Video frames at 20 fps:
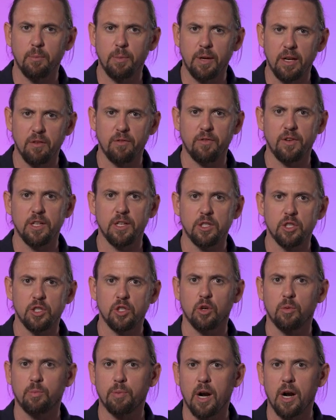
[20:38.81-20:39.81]
benefits
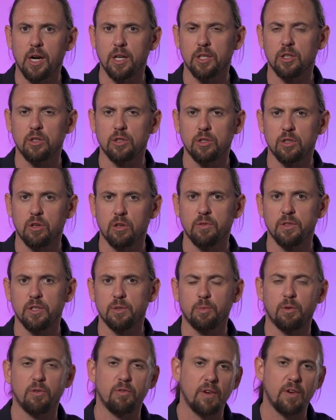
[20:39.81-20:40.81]
your product or service
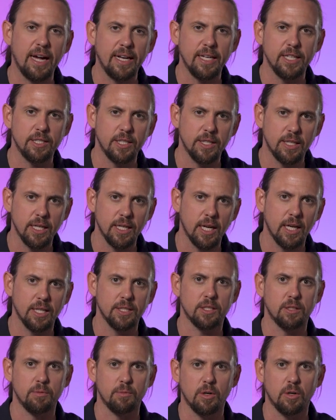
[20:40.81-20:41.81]
provided to the
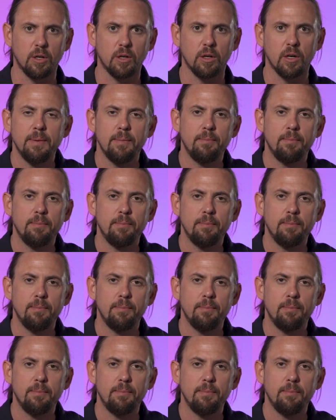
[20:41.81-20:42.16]
customer.